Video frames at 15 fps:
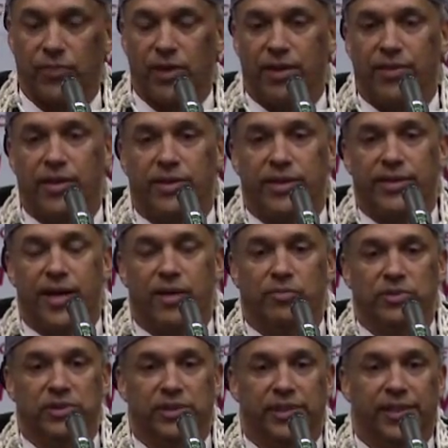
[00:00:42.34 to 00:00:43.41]
I thought that
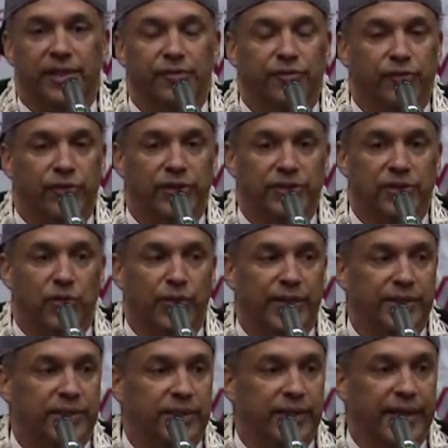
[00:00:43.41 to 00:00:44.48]
was a key for us going
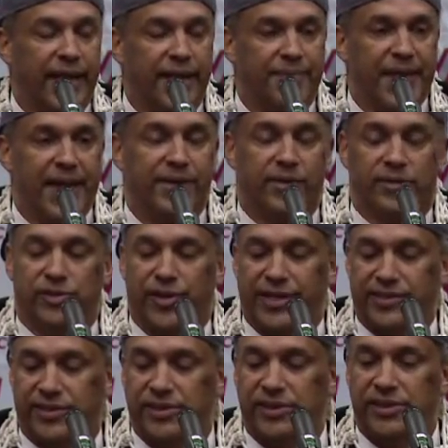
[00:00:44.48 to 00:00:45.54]
into the game, that and our
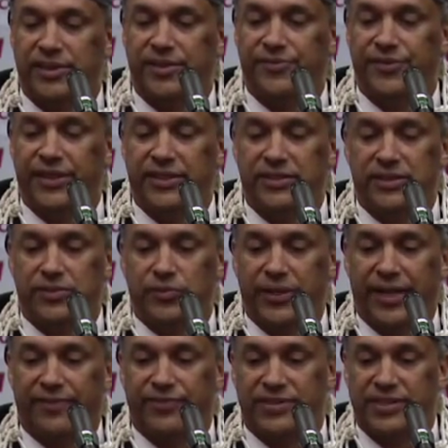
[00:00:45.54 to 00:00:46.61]
transition defense, and
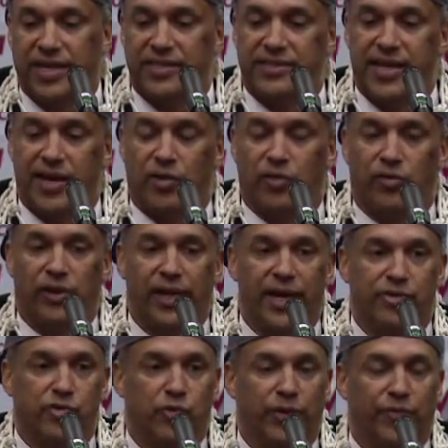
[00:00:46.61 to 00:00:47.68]
we emphasized that over the
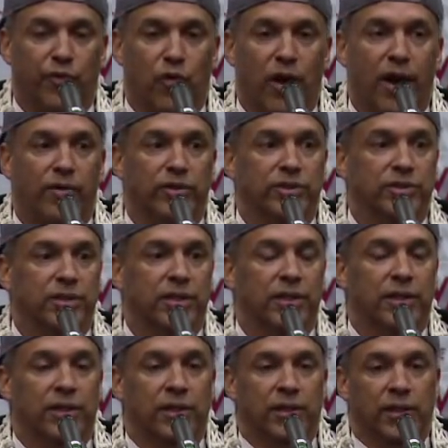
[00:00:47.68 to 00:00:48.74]
last 24 hours,
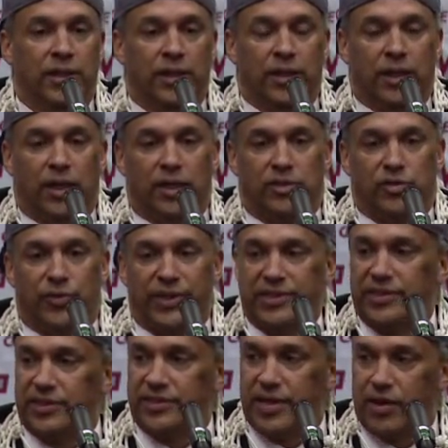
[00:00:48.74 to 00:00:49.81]

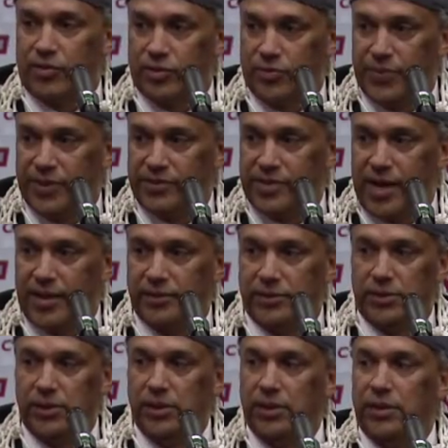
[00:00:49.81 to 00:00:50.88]
26 hours to be exact,
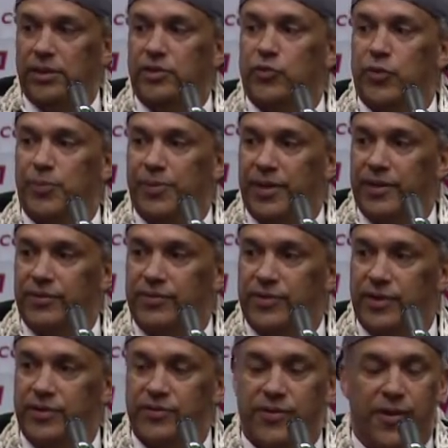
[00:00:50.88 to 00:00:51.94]
because we played at
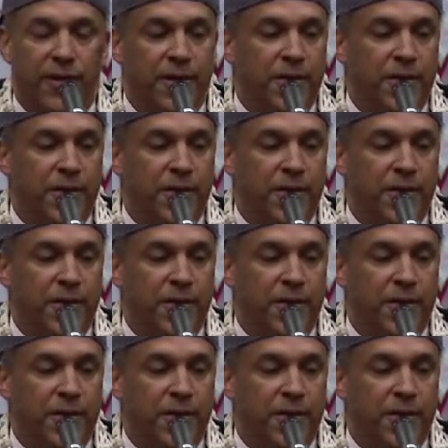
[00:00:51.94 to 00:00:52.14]
6.